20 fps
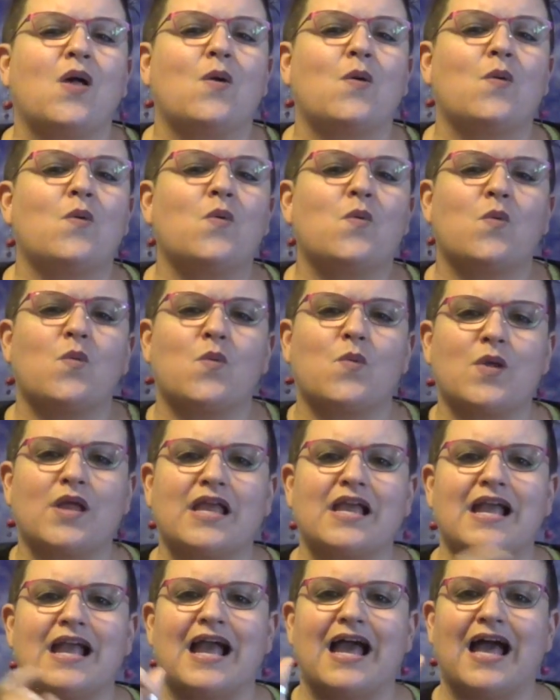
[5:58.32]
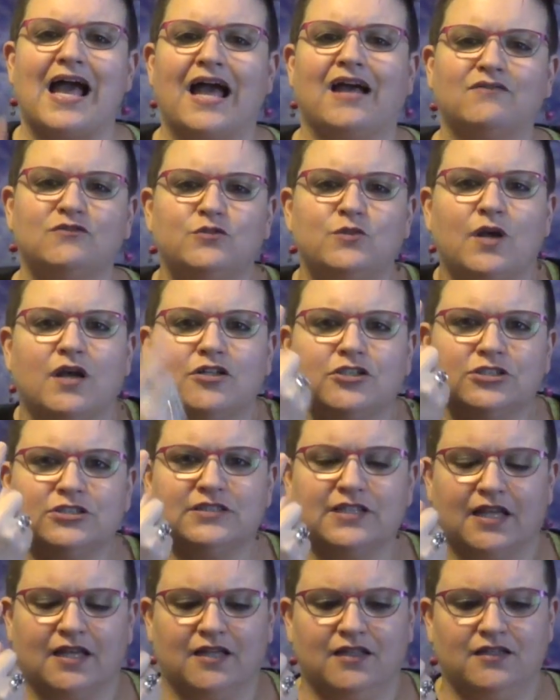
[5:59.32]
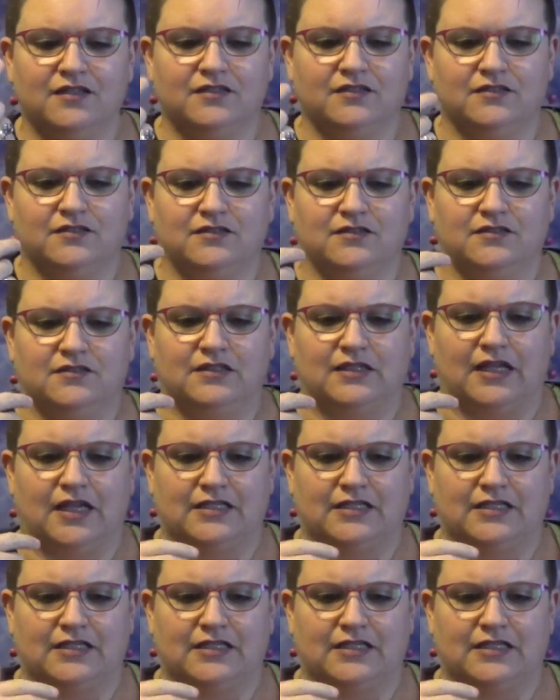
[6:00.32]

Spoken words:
that they would actually call themselves.